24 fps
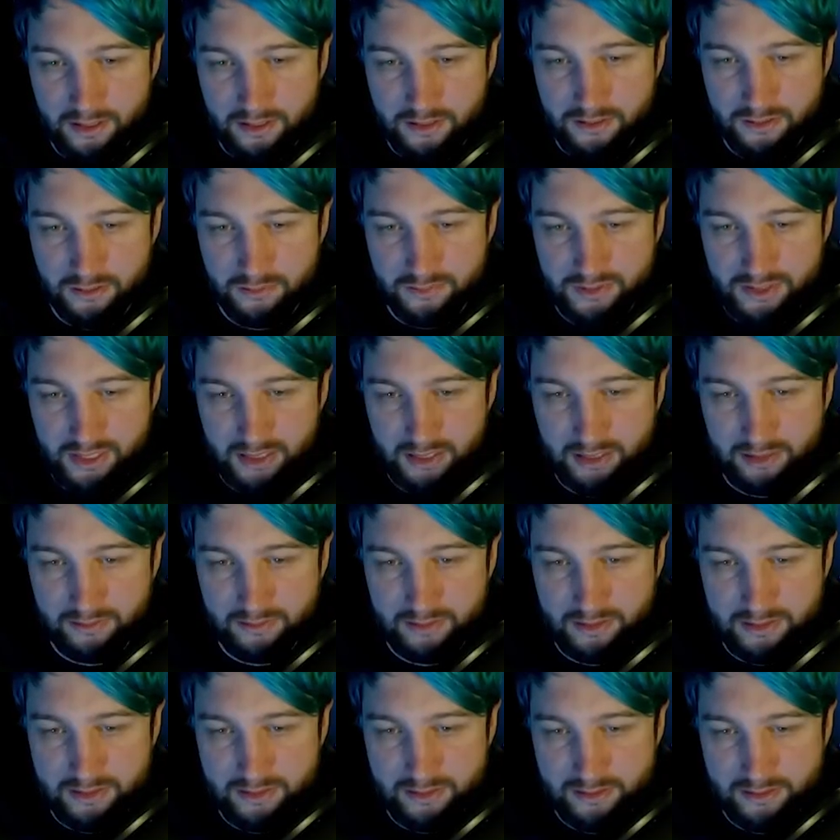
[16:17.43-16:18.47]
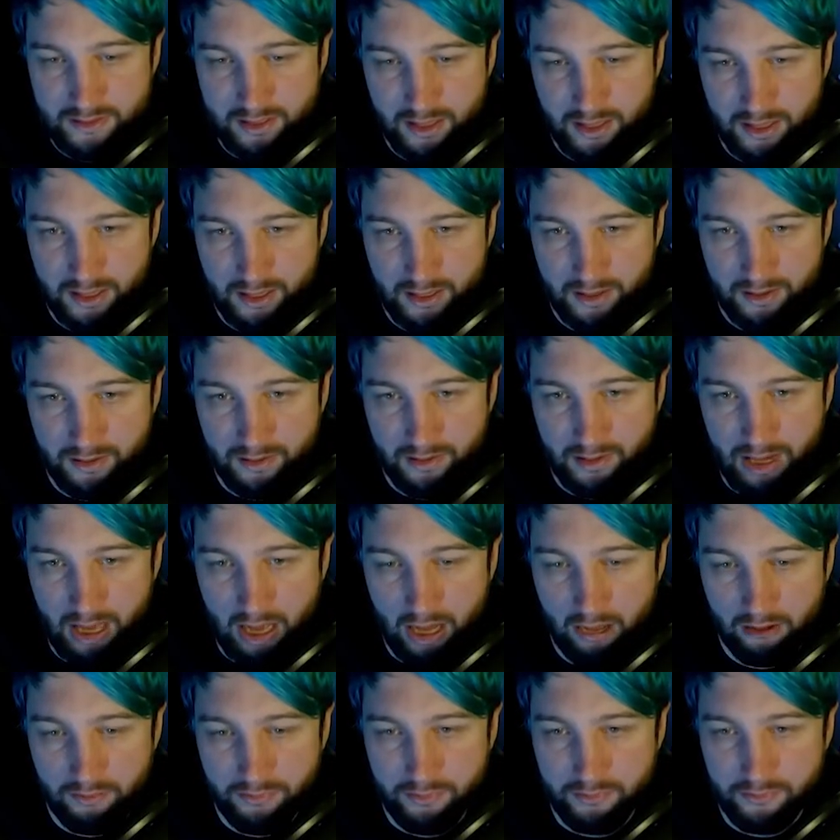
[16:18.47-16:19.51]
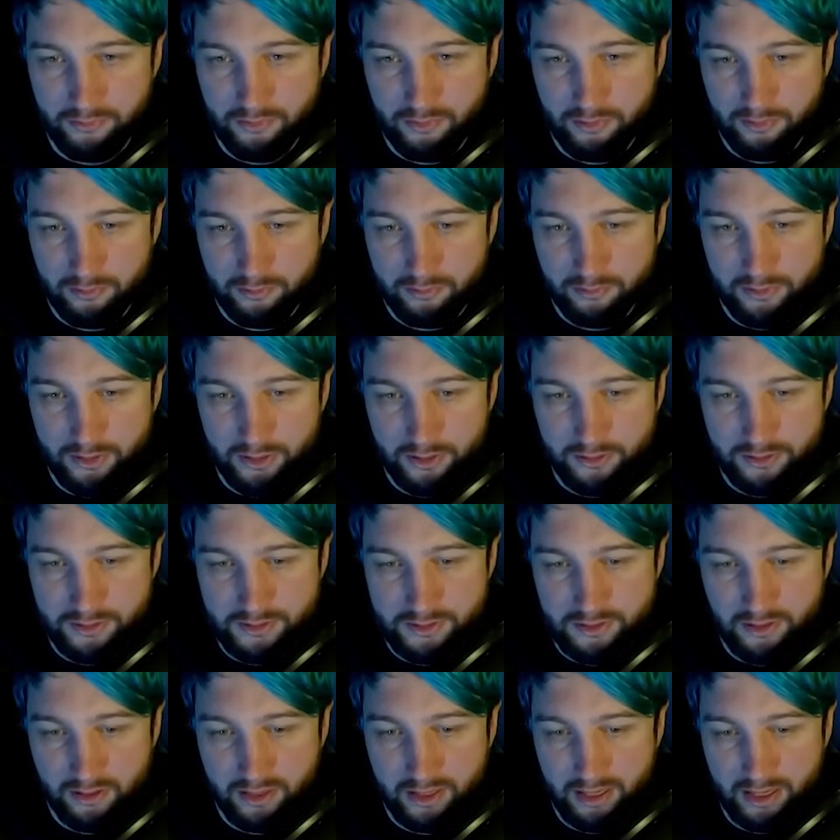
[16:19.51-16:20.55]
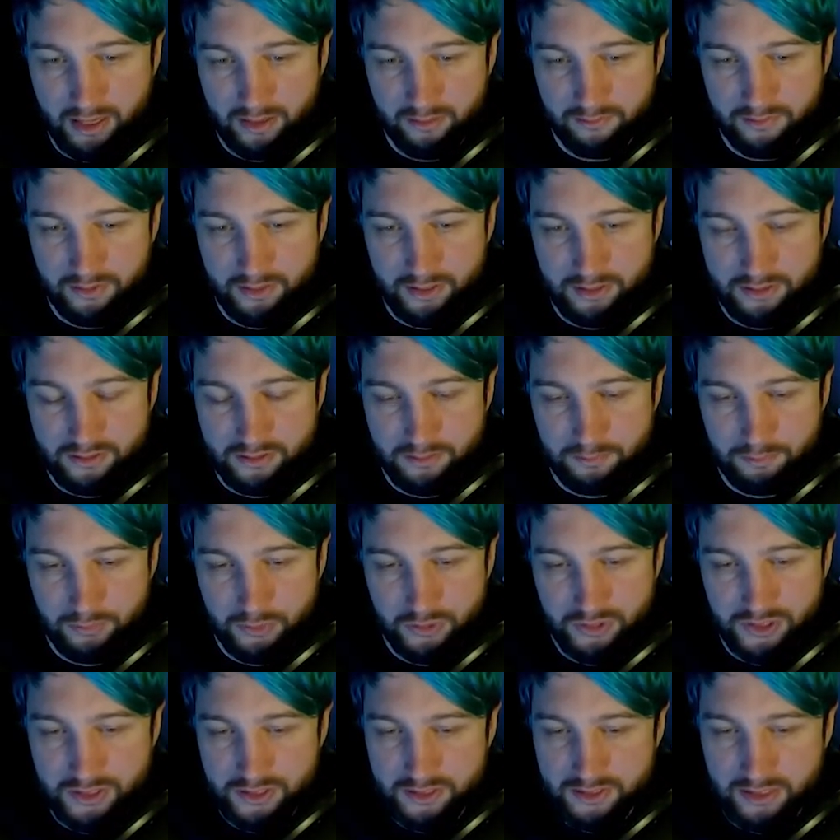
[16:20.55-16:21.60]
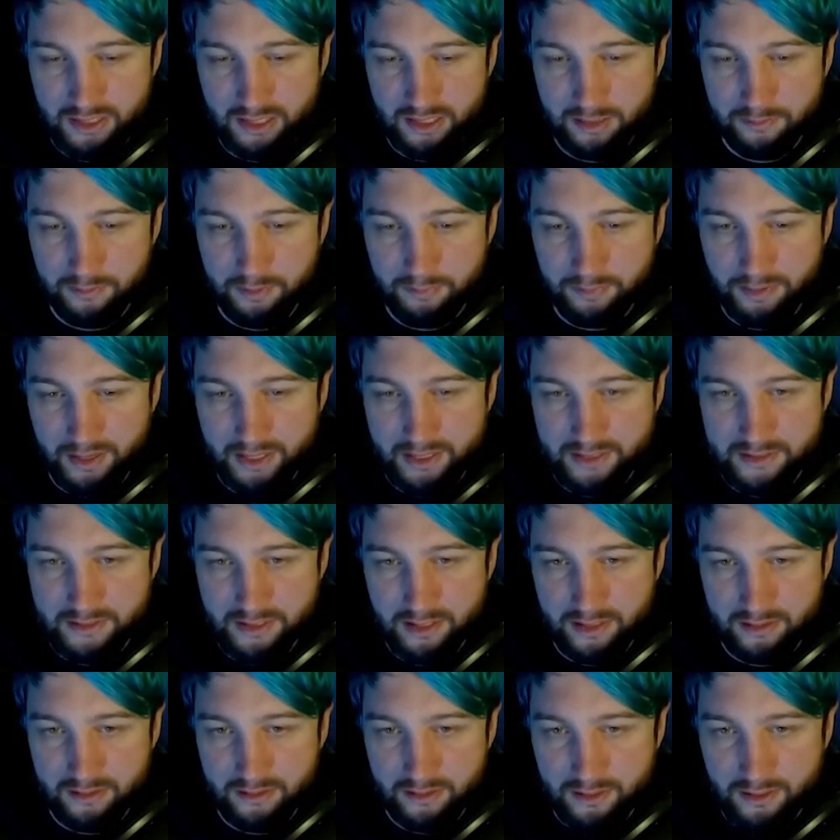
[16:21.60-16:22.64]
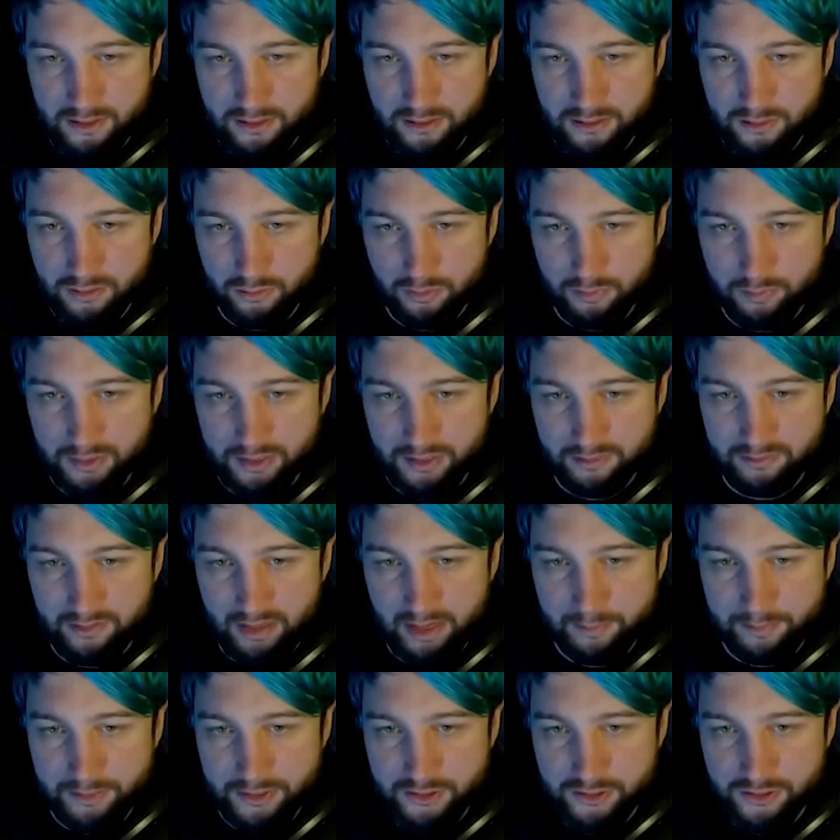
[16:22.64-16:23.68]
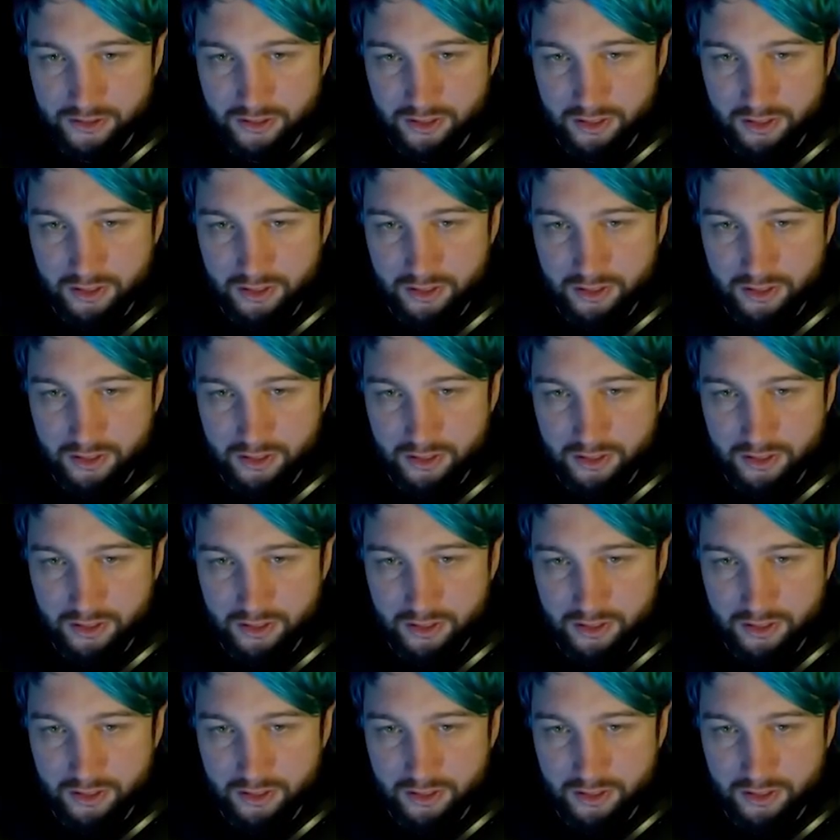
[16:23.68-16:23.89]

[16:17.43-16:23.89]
So I'm sending this half of the units that I have here to push into the enemy base and do a bit of damage.